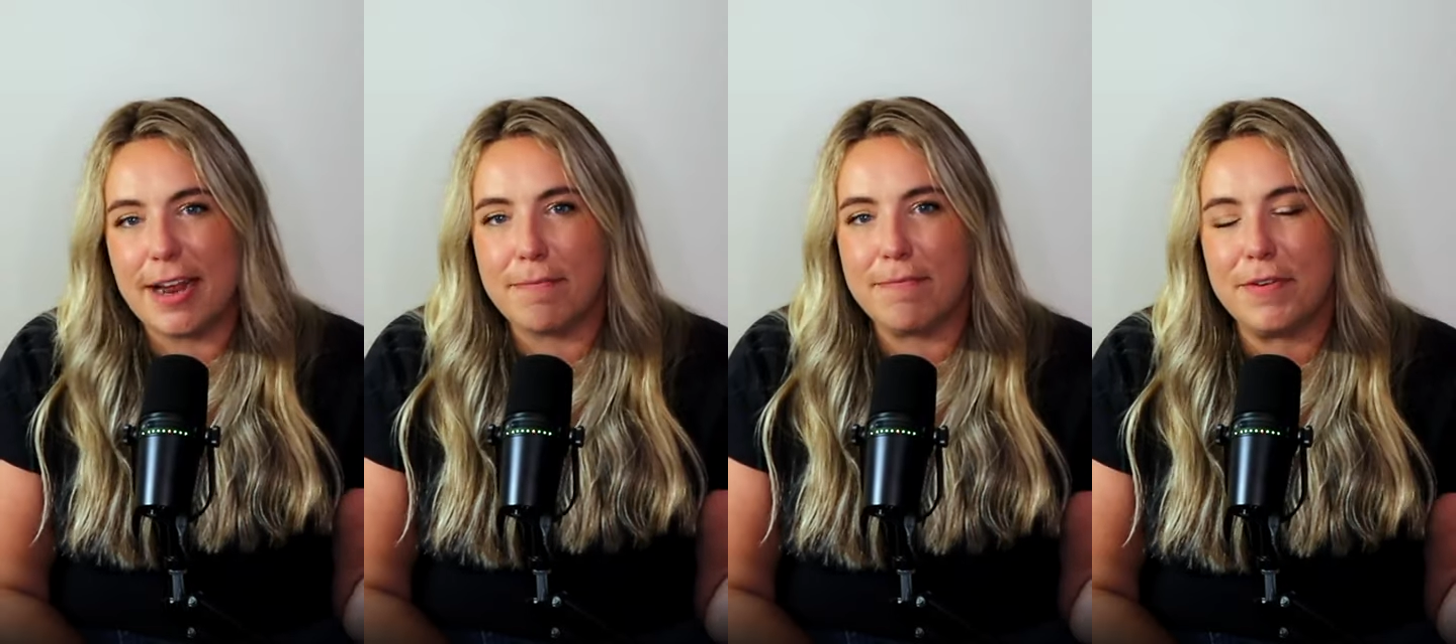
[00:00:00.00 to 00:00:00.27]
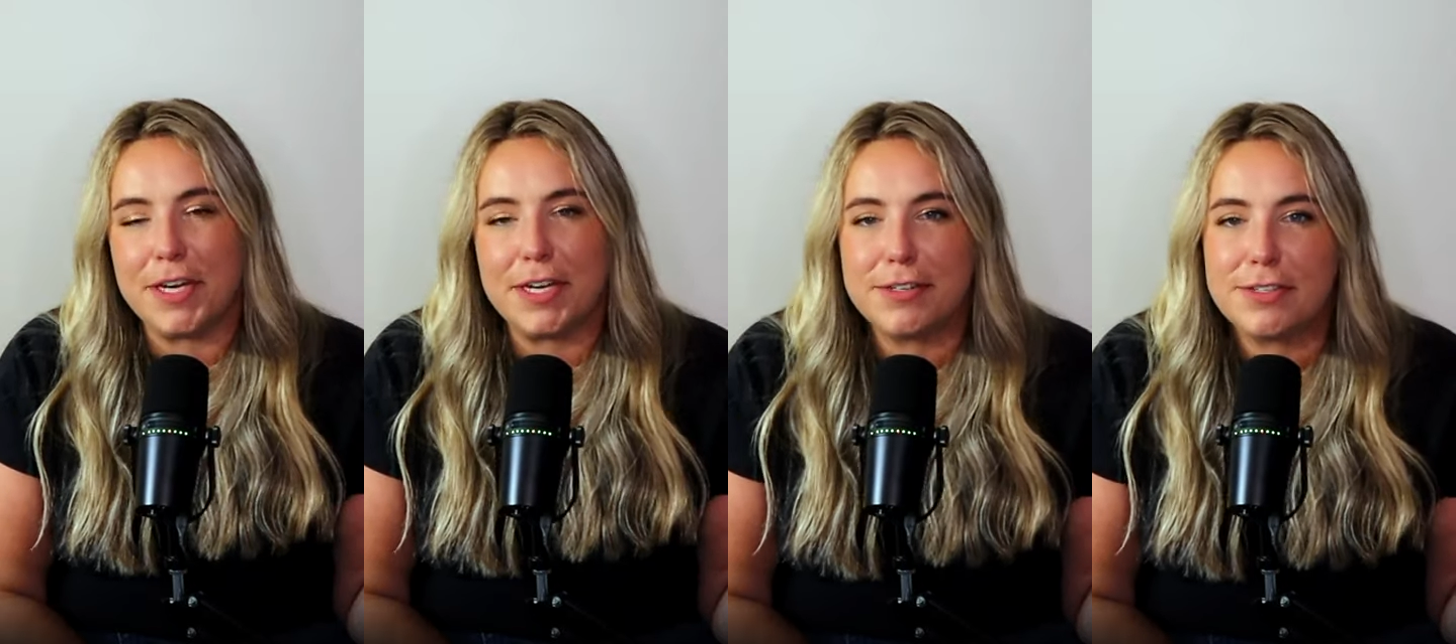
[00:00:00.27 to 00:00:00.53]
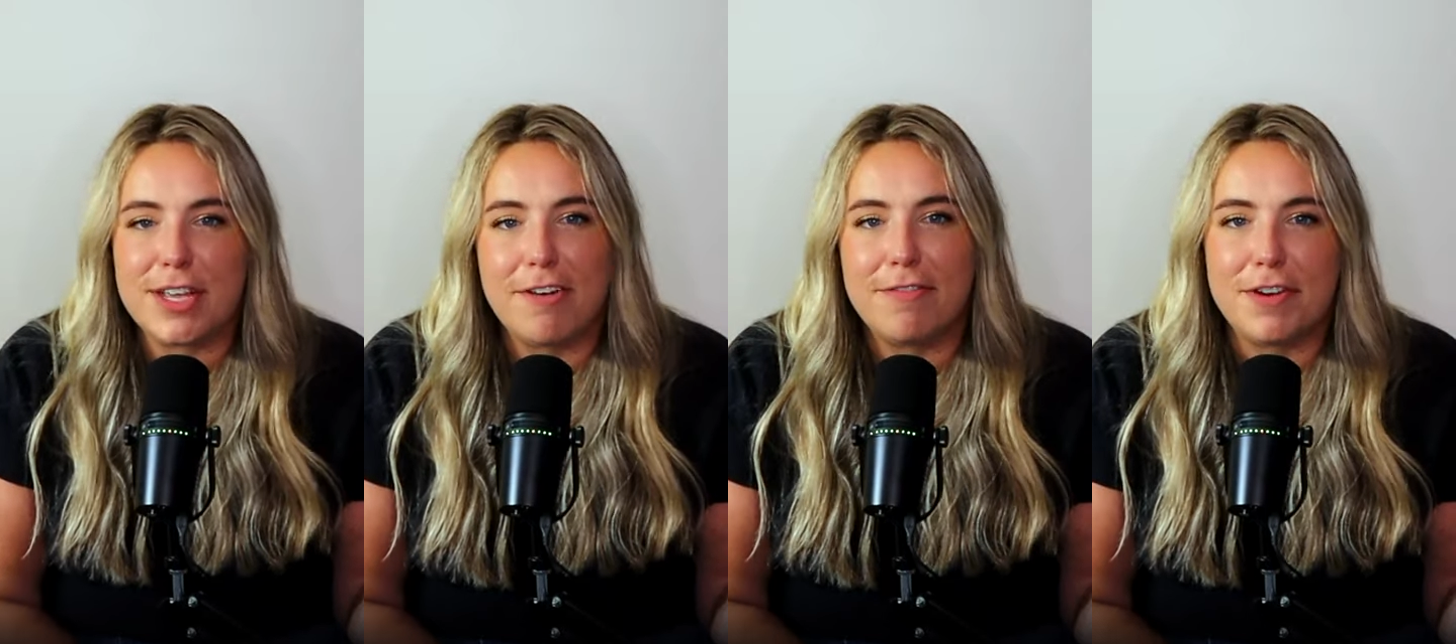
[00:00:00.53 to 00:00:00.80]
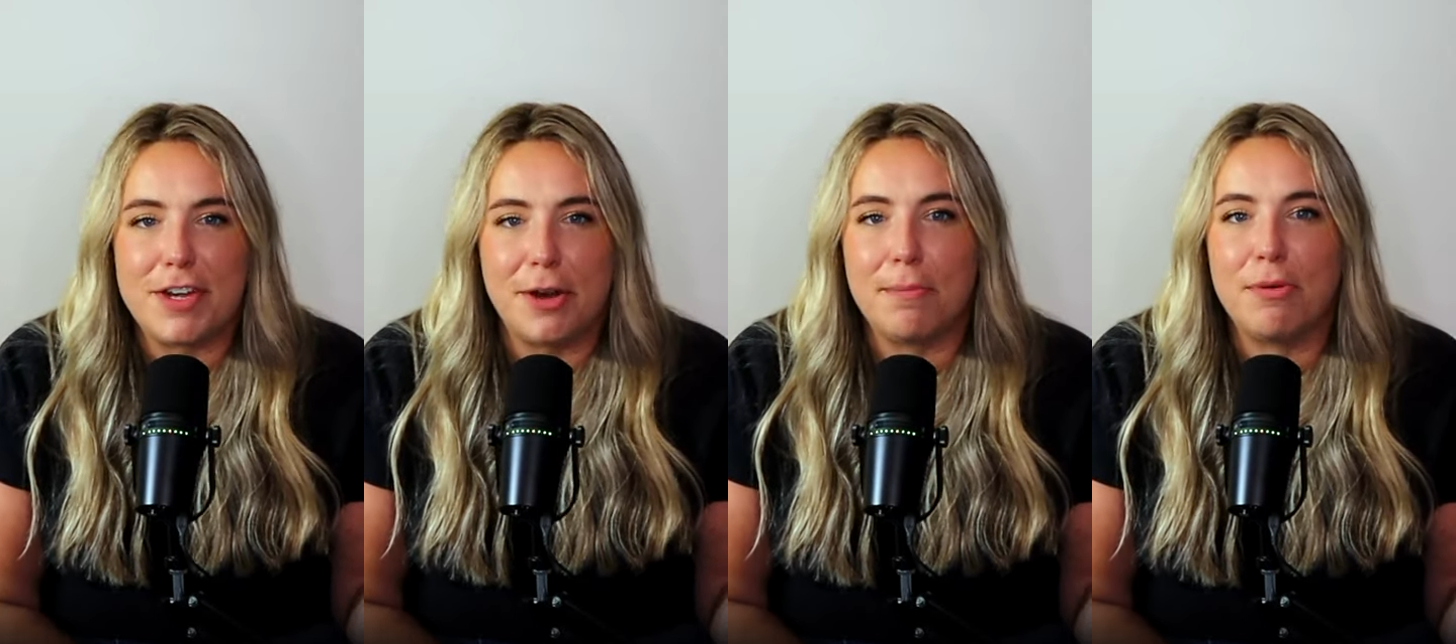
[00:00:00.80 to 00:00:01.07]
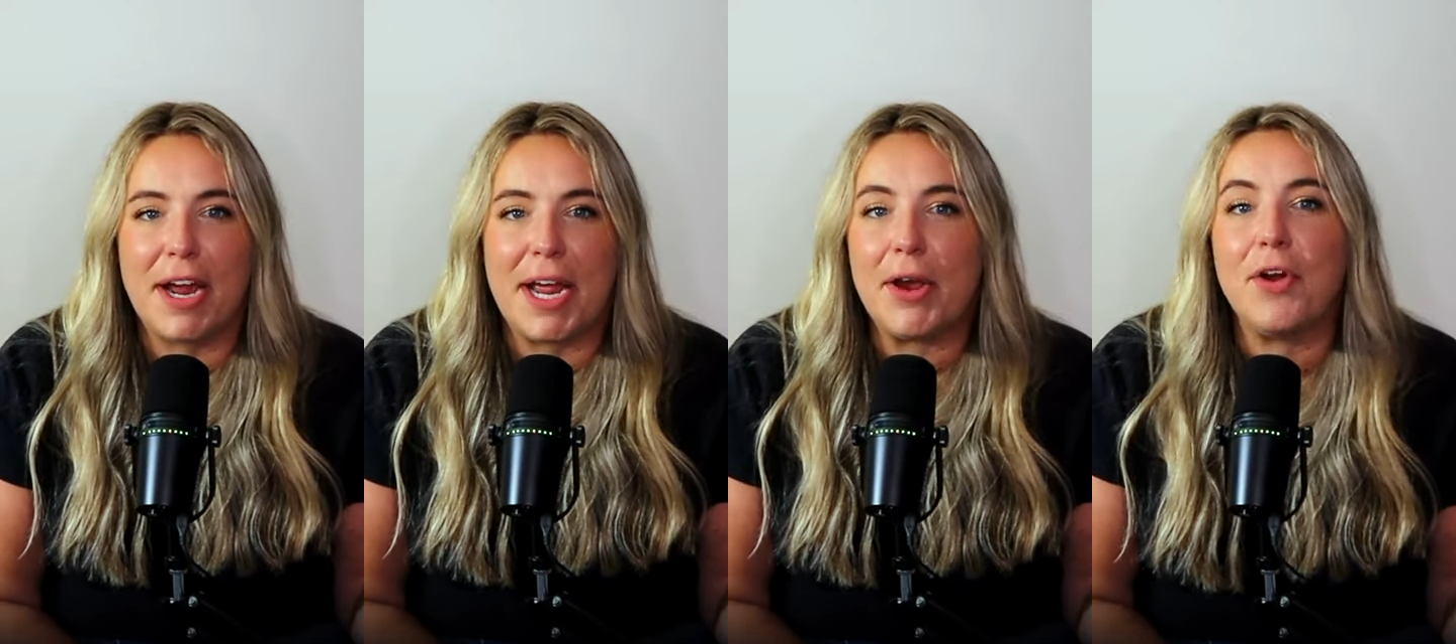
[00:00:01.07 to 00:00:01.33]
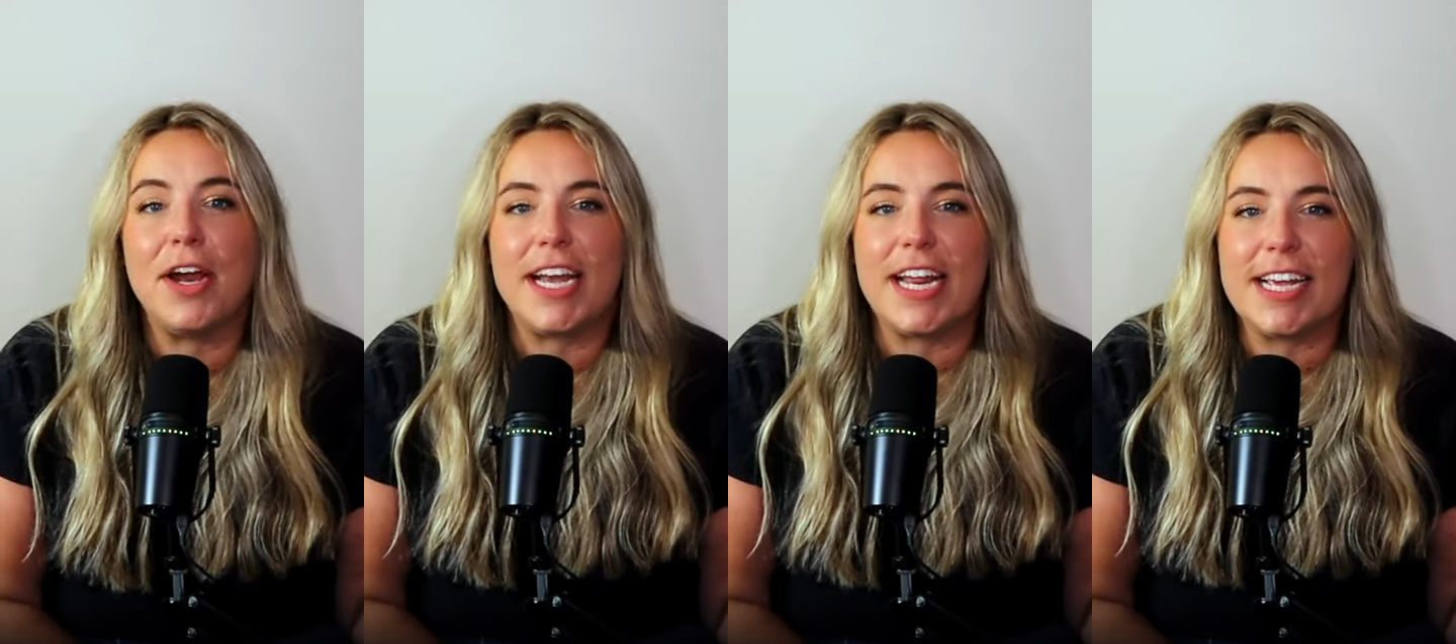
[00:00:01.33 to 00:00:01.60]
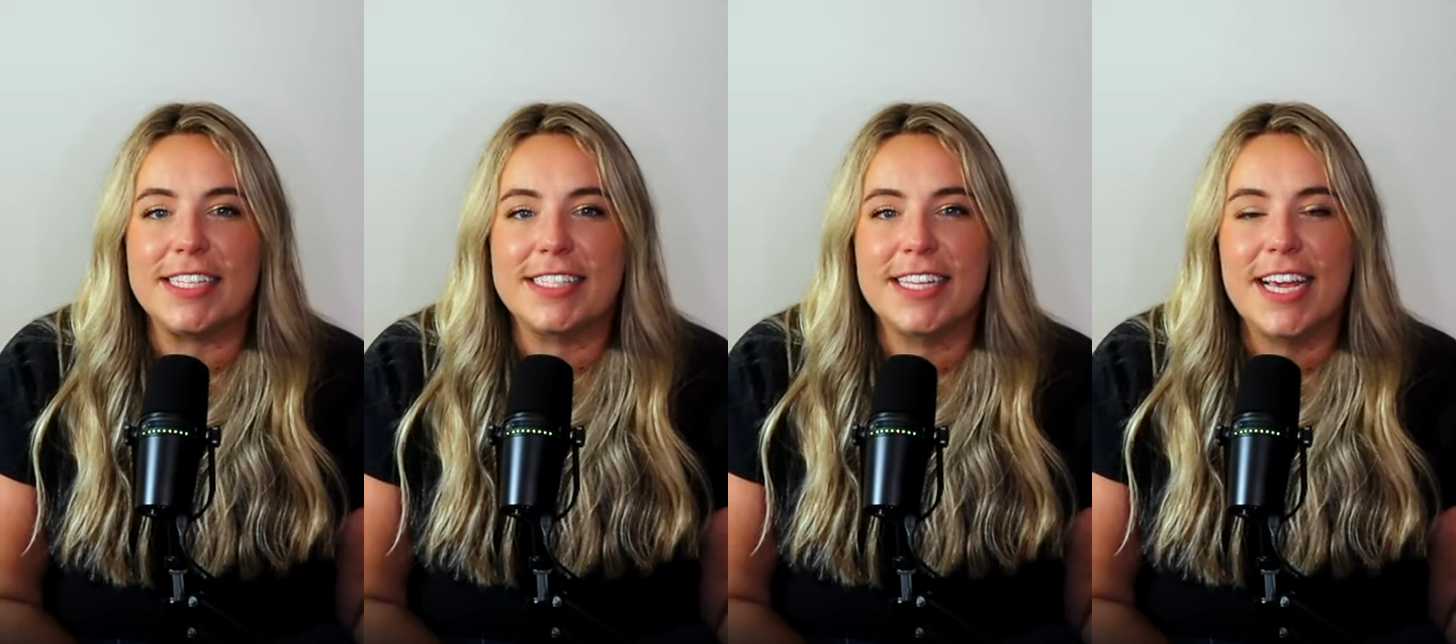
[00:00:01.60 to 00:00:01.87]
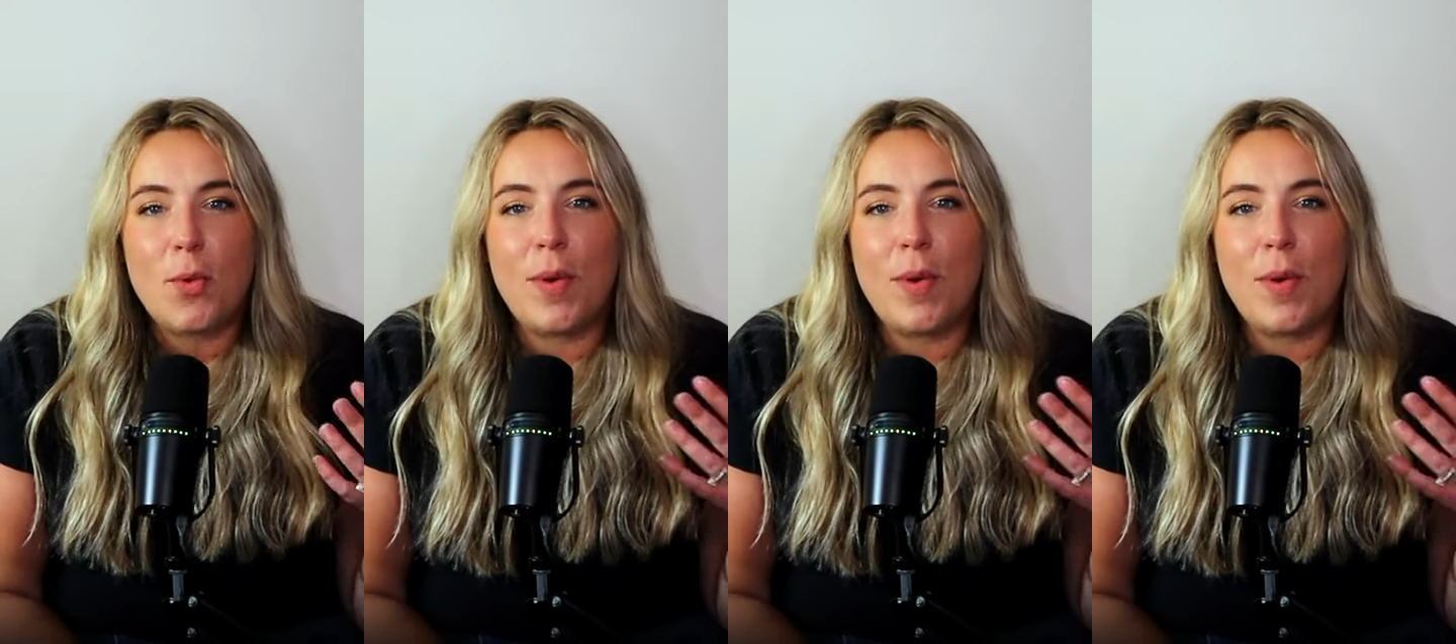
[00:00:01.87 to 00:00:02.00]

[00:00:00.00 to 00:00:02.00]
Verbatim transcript: up for yourself and your priorities.